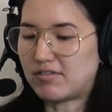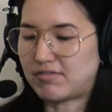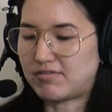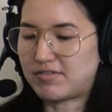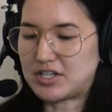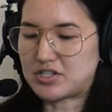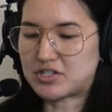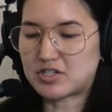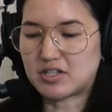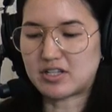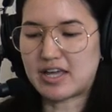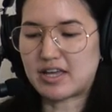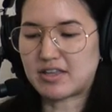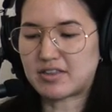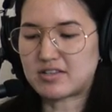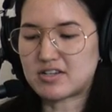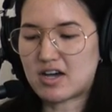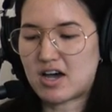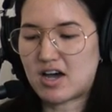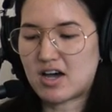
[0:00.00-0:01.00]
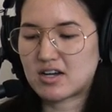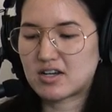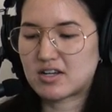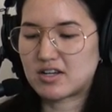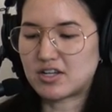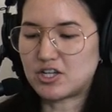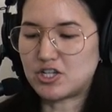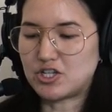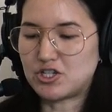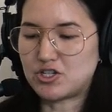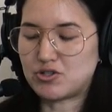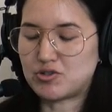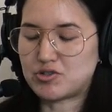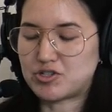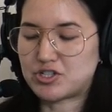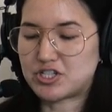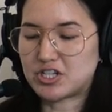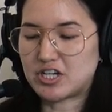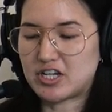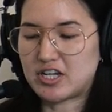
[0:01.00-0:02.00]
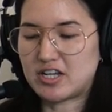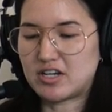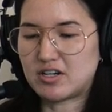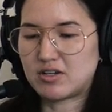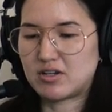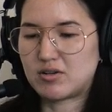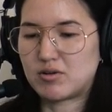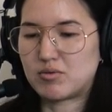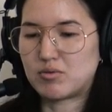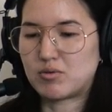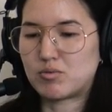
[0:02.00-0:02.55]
a feature length doc, you should